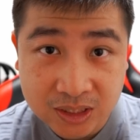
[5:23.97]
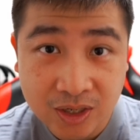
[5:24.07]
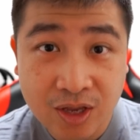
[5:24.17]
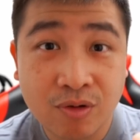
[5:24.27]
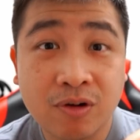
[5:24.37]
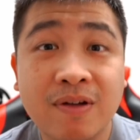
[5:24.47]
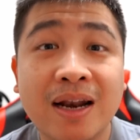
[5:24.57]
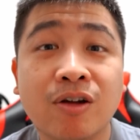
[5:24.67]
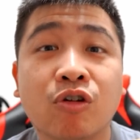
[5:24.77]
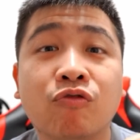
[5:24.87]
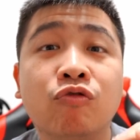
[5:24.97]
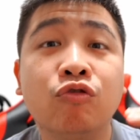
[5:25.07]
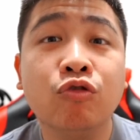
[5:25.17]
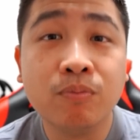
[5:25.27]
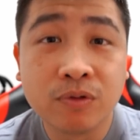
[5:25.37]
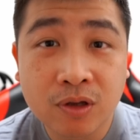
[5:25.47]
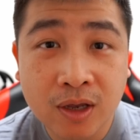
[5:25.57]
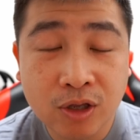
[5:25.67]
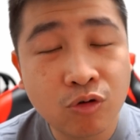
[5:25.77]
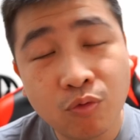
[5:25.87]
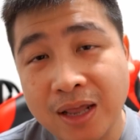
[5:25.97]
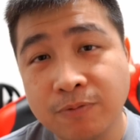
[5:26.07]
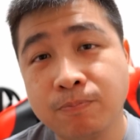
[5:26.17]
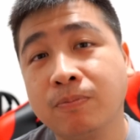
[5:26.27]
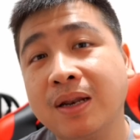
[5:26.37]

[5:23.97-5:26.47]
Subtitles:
okay, you want to rent out your rooms, okay, so let's